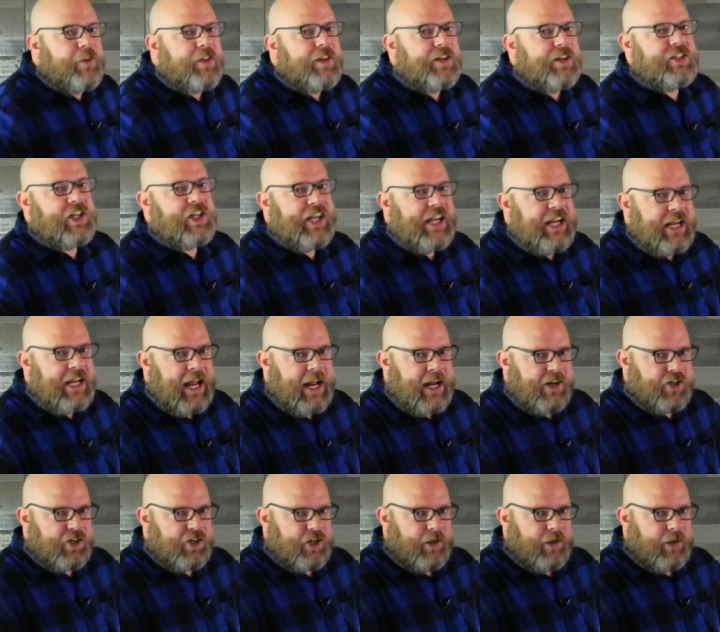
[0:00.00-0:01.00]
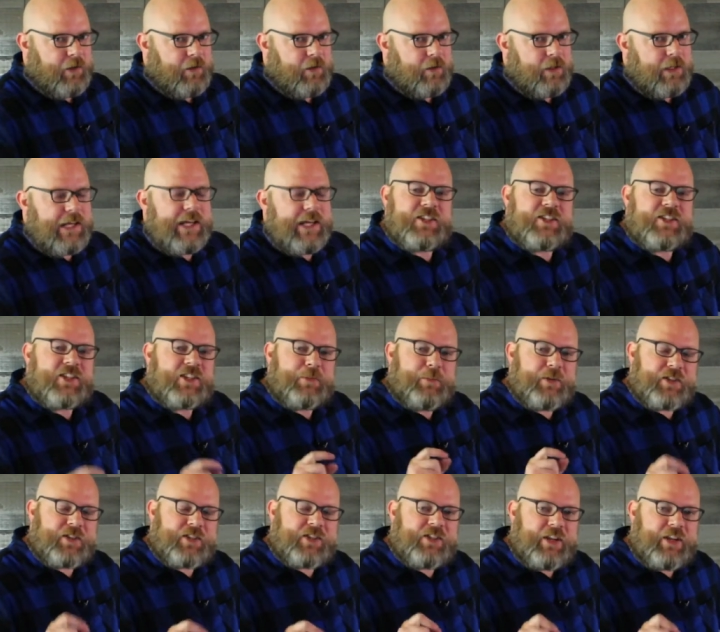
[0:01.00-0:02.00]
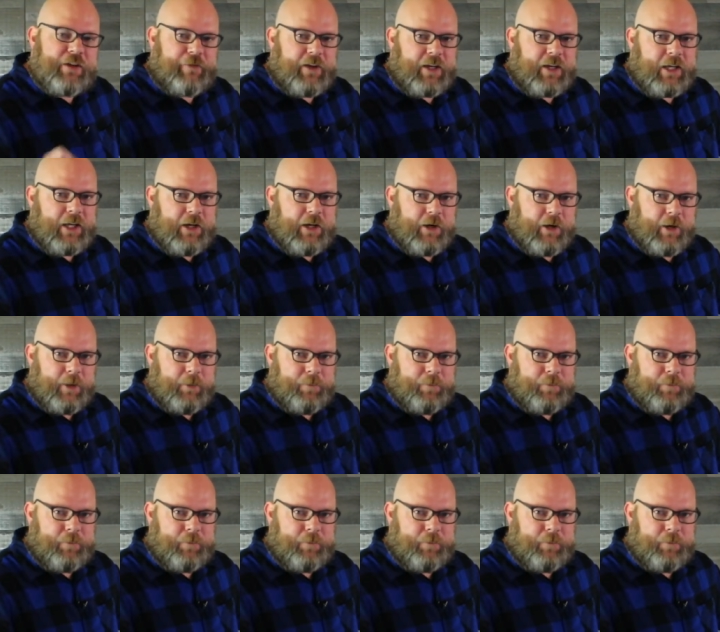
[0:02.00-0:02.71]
the teenager is specific here